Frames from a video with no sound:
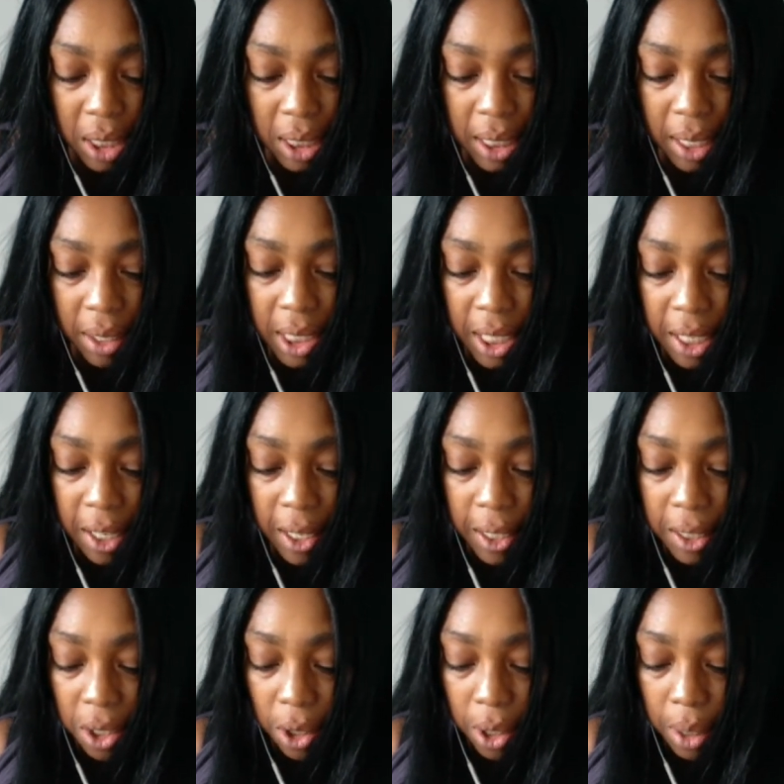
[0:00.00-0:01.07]
There's another
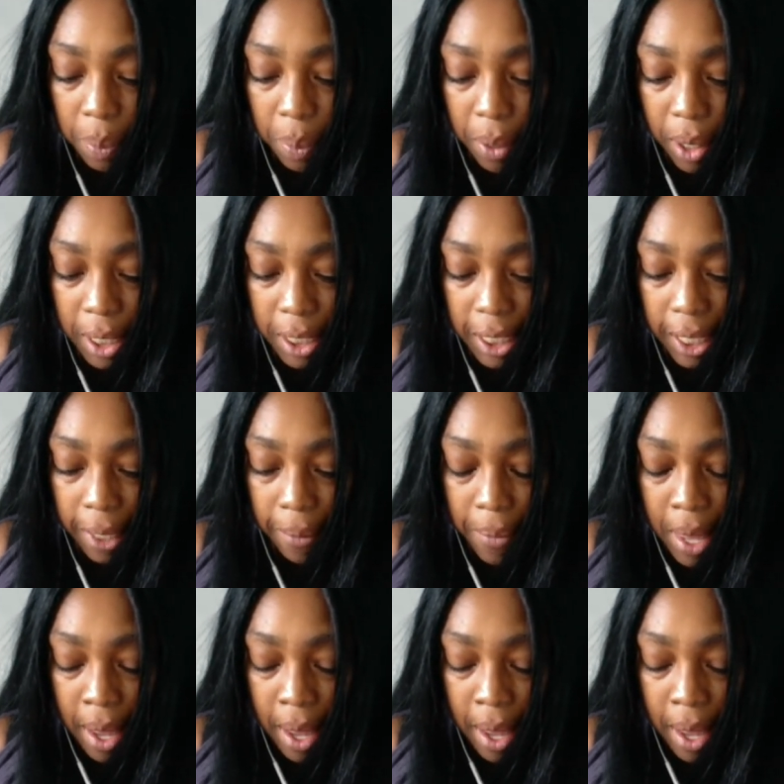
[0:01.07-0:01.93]
third party.